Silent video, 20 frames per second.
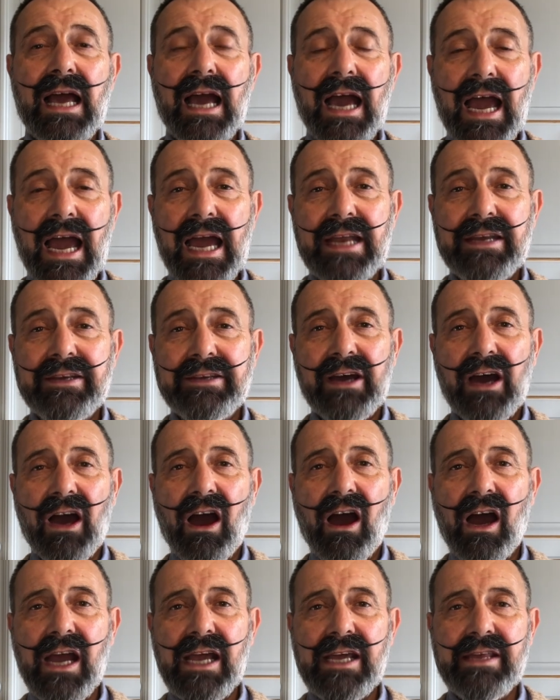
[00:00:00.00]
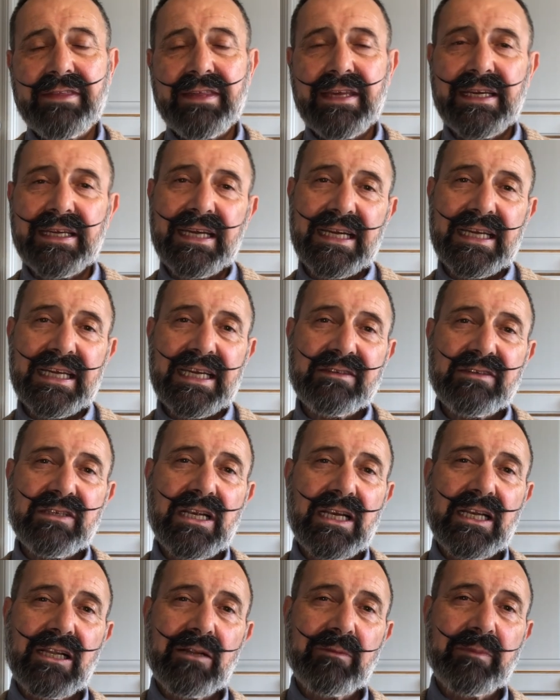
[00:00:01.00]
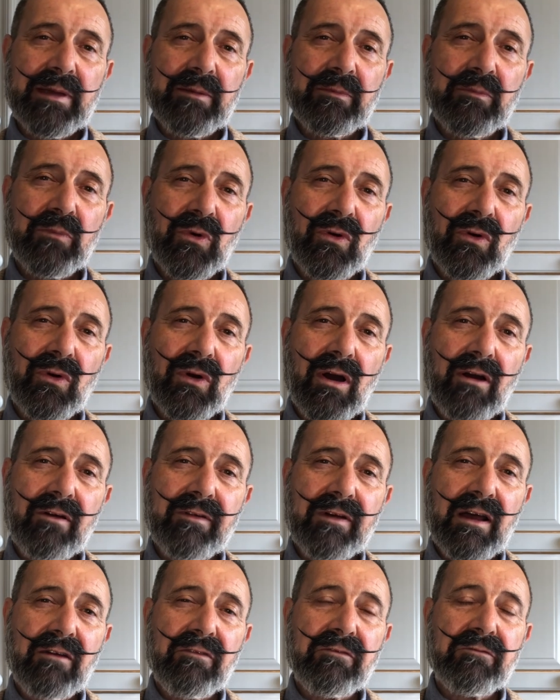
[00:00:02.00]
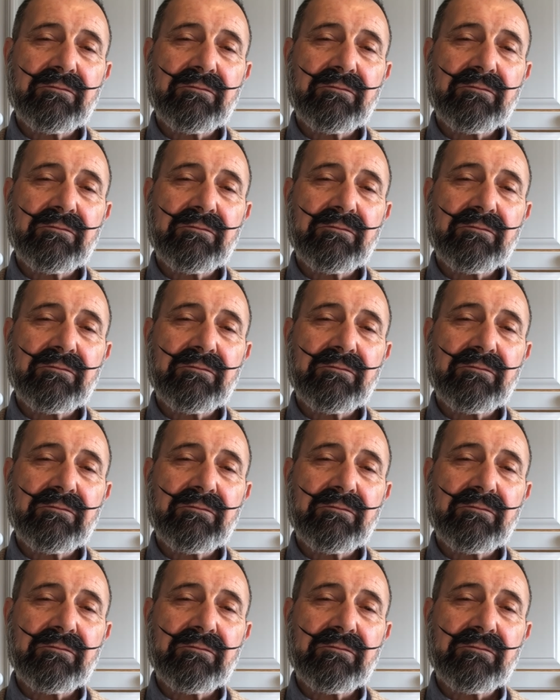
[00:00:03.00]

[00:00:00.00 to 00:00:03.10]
And I think it gives a little bit more of a